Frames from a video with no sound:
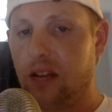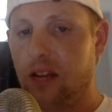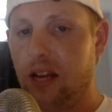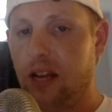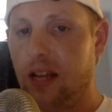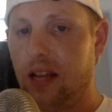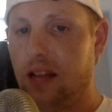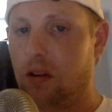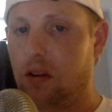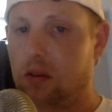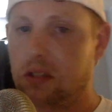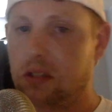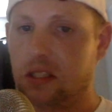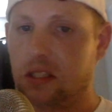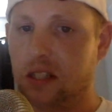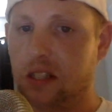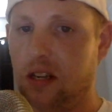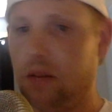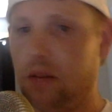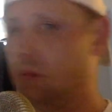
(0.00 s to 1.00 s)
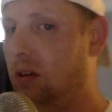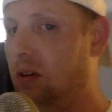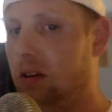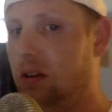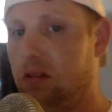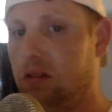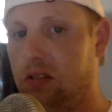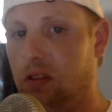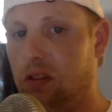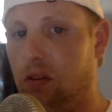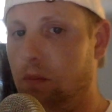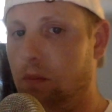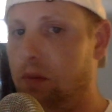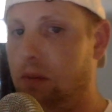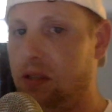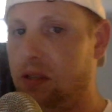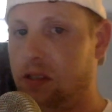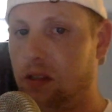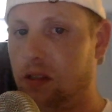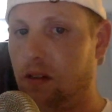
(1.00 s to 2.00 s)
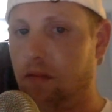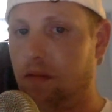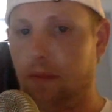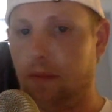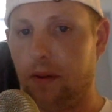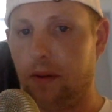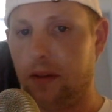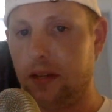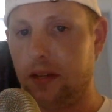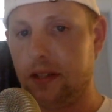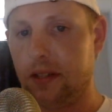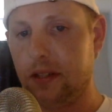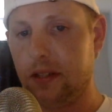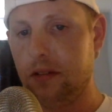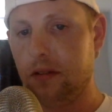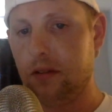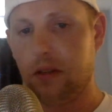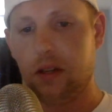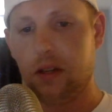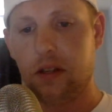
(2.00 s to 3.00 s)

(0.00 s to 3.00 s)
And there was a time where I was a little pissed off about that too.